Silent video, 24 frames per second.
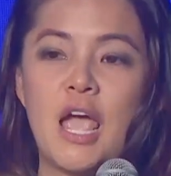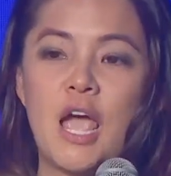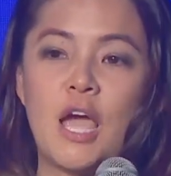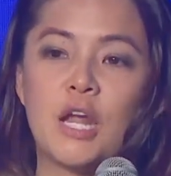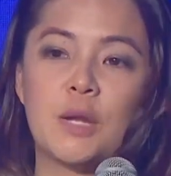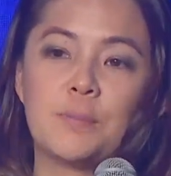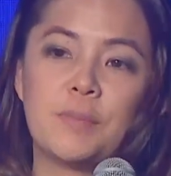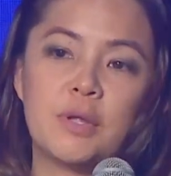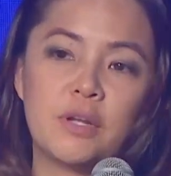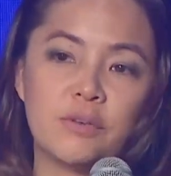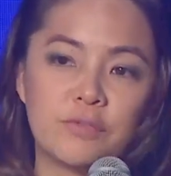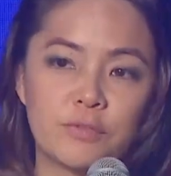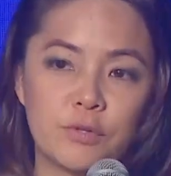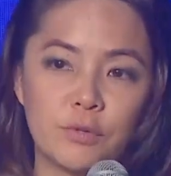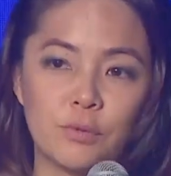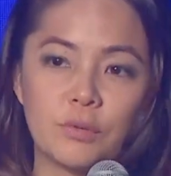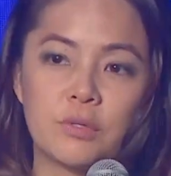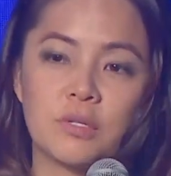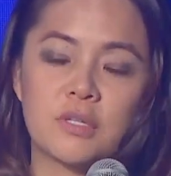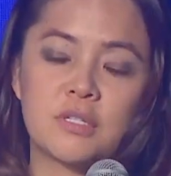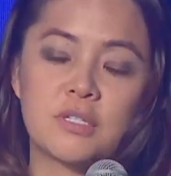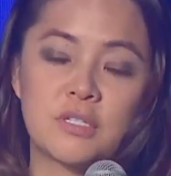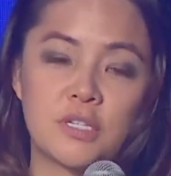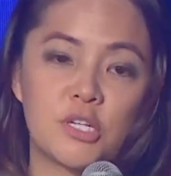and a bit of
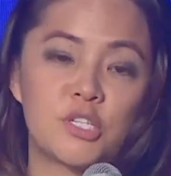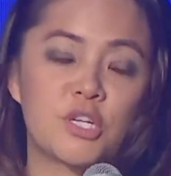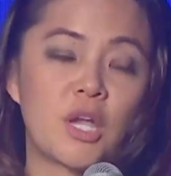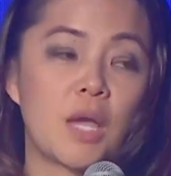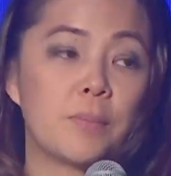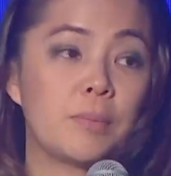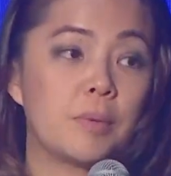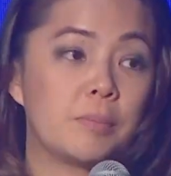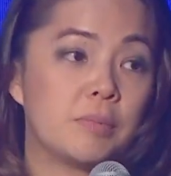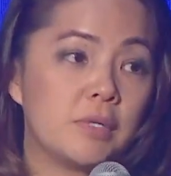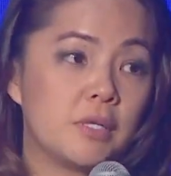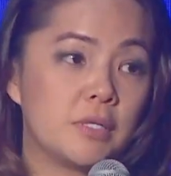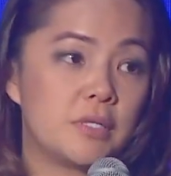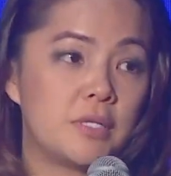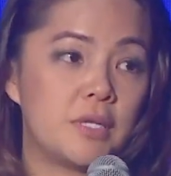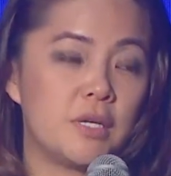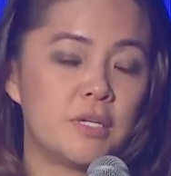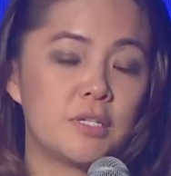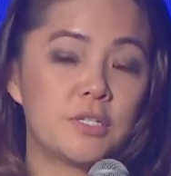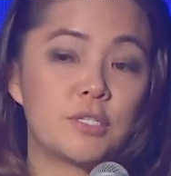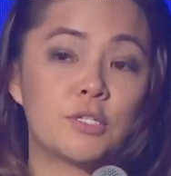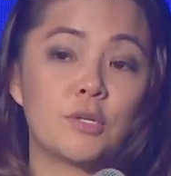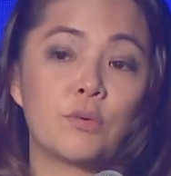Google search capabilities.